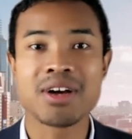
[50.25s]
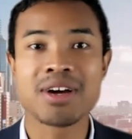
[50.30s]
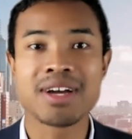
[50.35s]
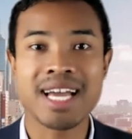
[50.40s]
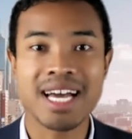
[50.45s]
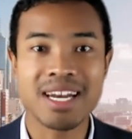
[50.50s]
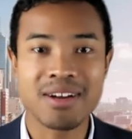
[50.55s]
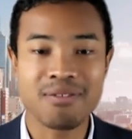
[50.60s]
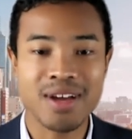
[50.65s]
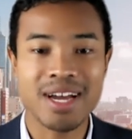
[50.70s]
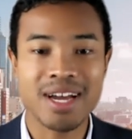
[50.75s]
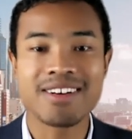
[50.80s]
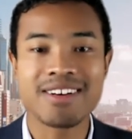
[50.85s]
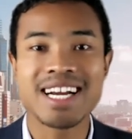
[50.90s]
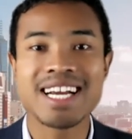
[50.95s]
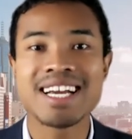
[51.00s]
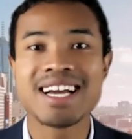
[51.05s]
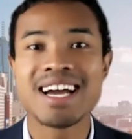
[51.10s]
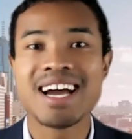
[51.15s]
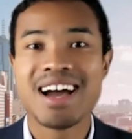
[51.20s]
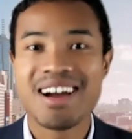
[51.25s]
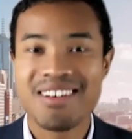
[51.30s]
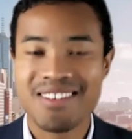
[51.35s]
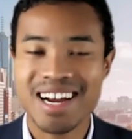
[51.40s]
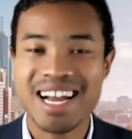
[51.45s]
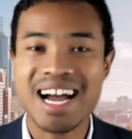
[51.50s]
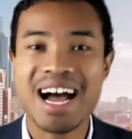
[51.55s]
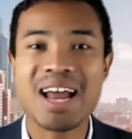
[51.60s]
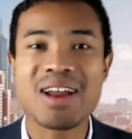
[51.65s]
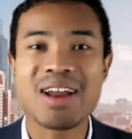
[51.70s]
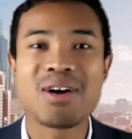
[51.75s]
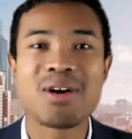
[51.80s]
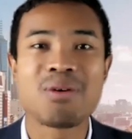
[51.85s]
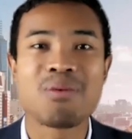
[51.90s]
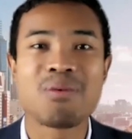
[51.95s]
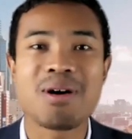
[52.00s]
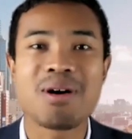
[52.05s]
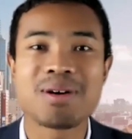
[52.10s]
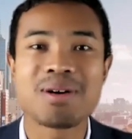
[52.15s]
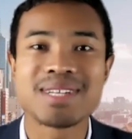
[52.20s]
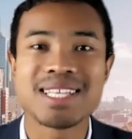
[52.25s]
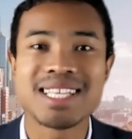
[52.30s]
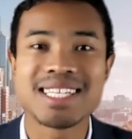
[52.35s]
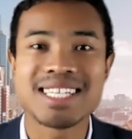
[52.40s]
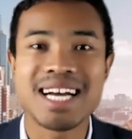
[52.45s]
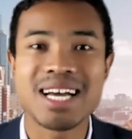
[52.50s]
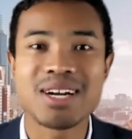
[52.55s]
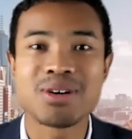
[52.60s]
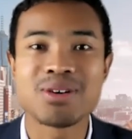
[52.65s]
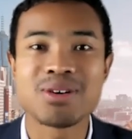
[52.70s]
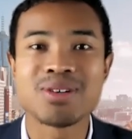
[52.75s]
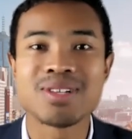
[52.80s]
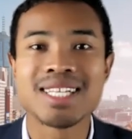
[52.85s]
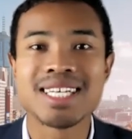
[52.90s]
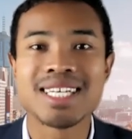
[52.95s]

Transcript: Canevari. Riccardo, welcome to the channel.